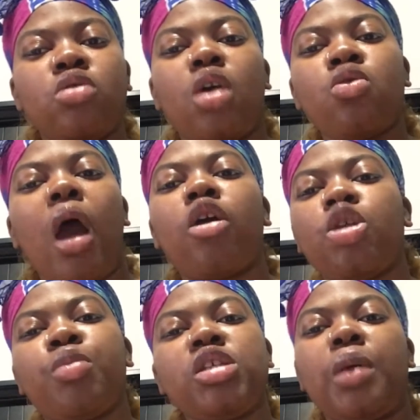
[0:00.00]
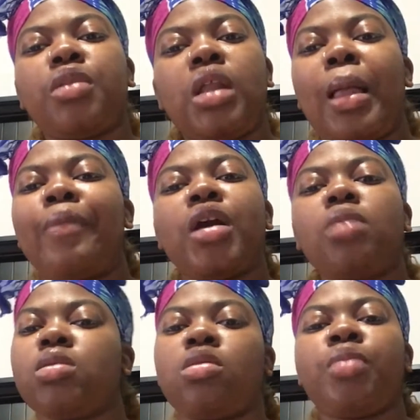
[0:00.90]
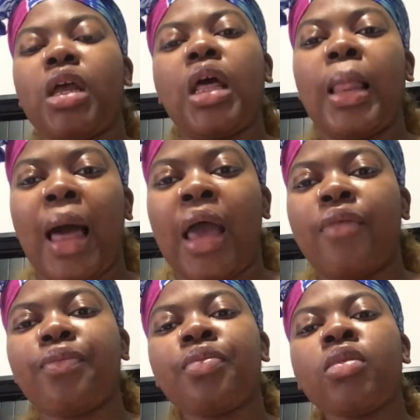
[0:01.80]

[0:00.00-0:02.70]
life, become something better in life.